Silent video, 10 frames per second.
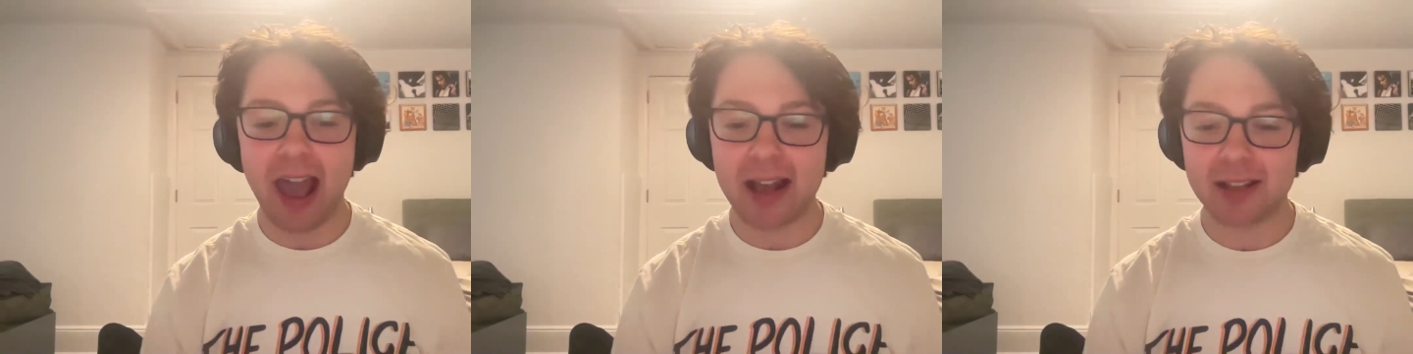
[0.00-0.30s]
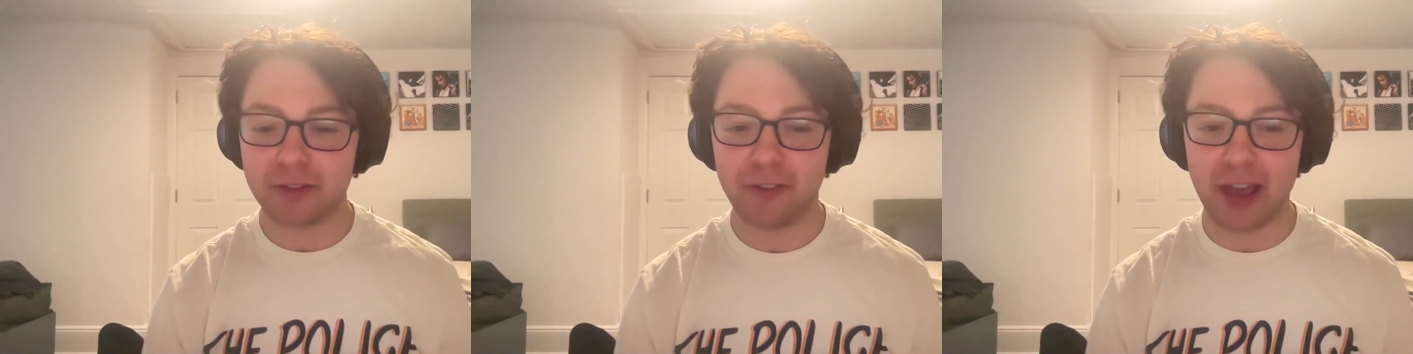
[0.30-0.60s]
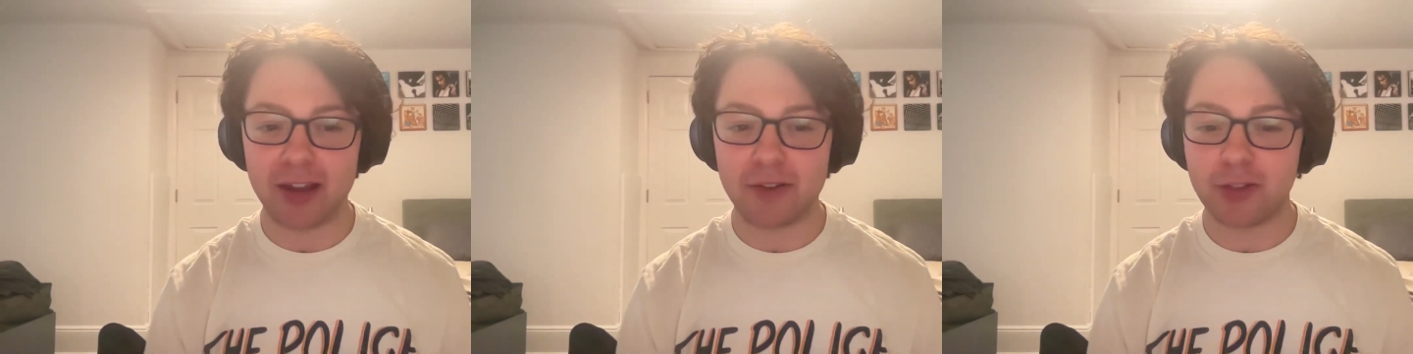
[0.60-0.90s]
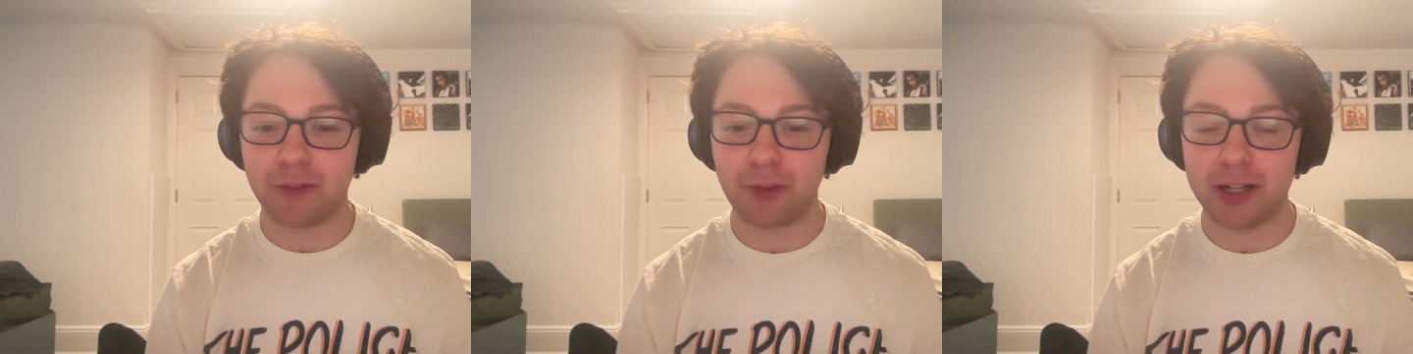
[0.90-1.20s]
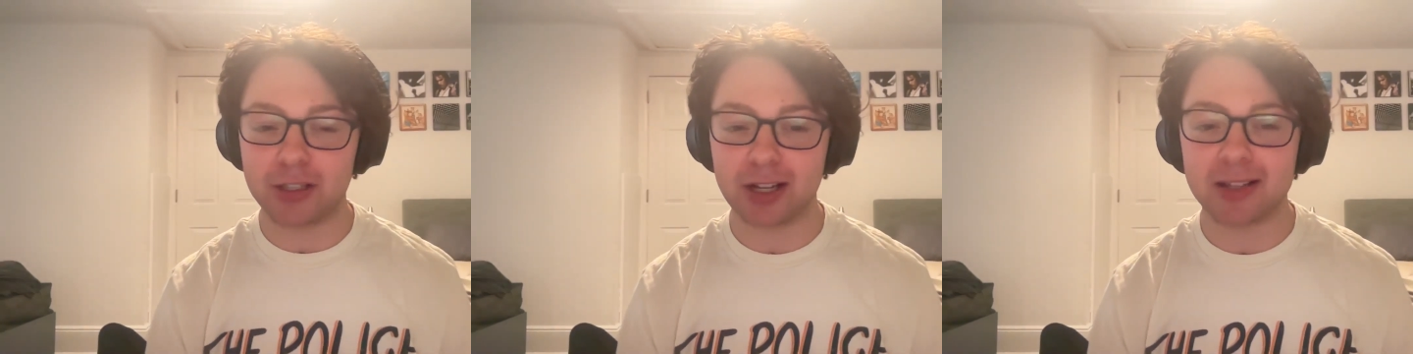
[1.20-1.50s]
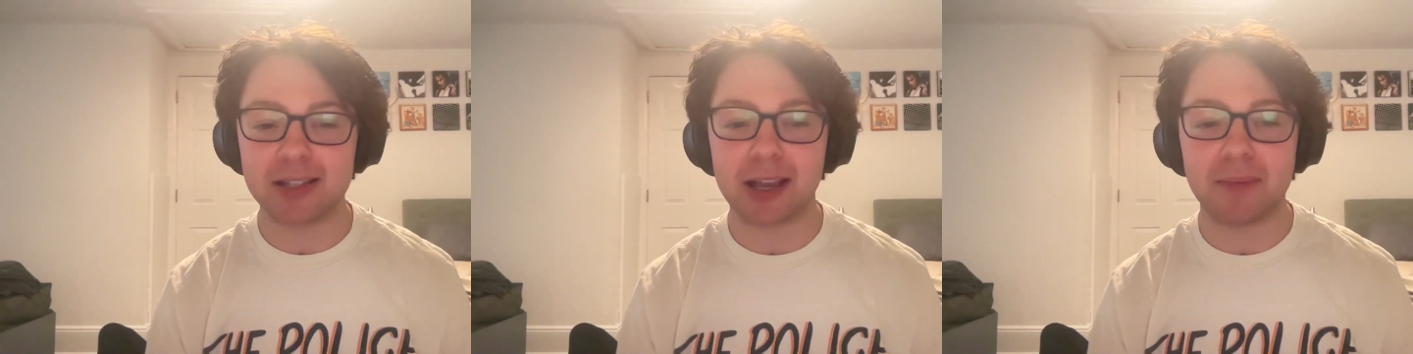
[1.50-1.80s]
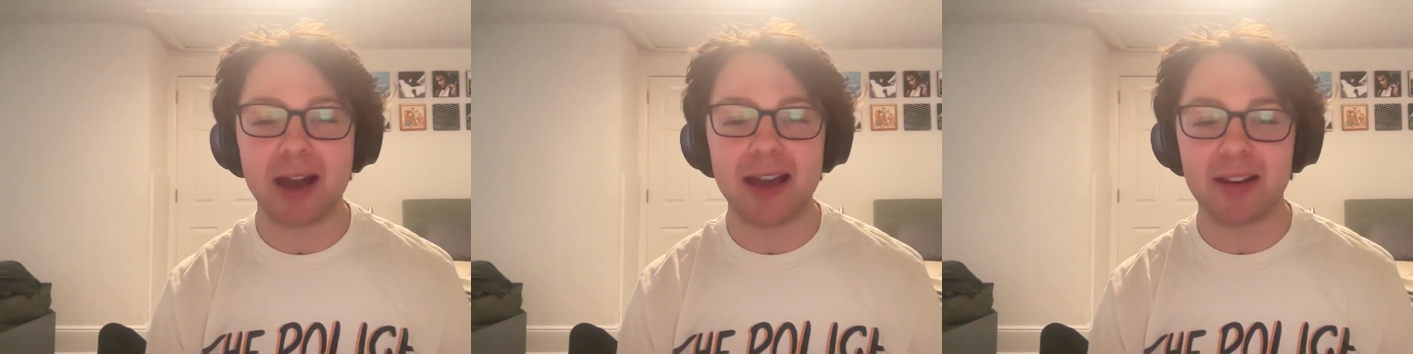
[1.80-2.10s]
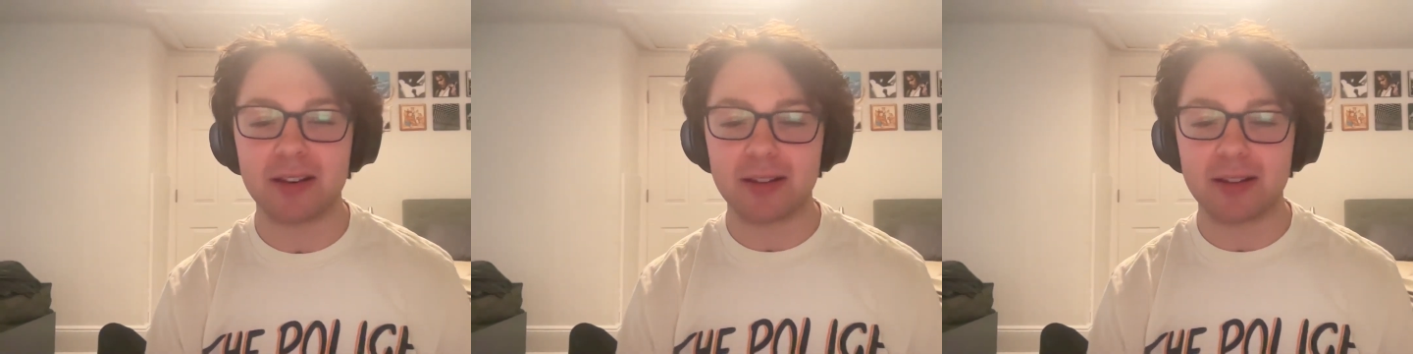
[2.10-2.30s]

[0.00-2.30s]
As a fan of the franchise, because like I'm not